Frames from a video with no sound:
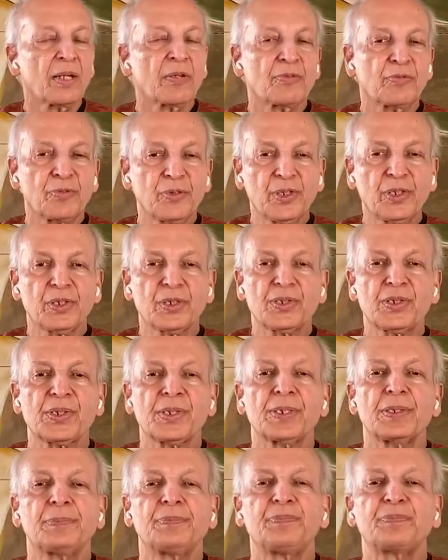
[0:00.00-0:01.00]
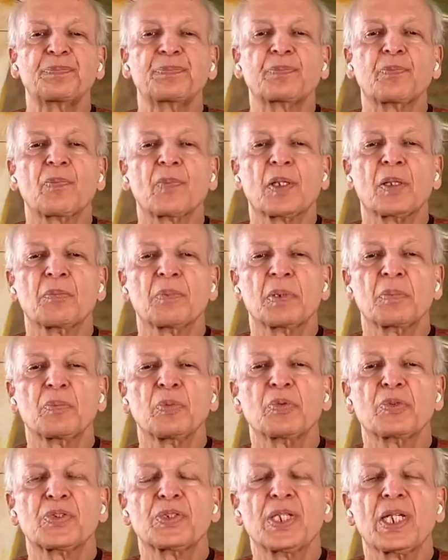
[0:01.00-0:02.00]
First,
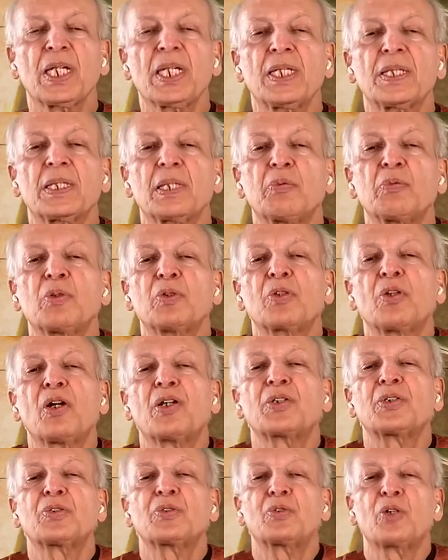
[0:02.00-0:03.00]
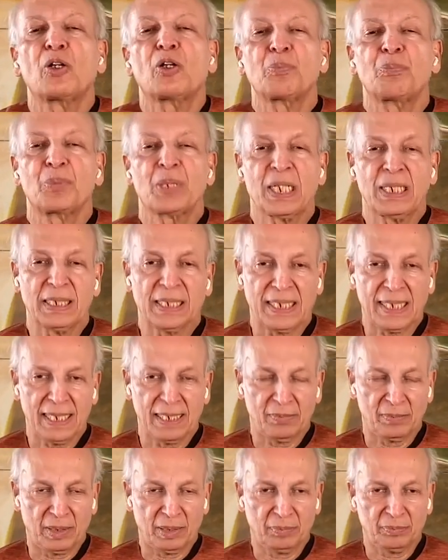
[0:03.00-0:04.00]
people say they would like to do
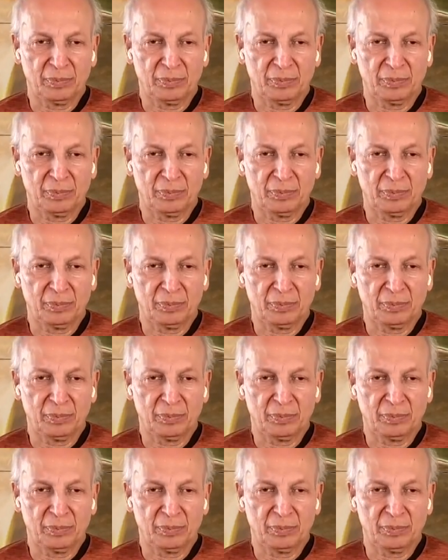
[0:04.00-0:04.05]
pranayama.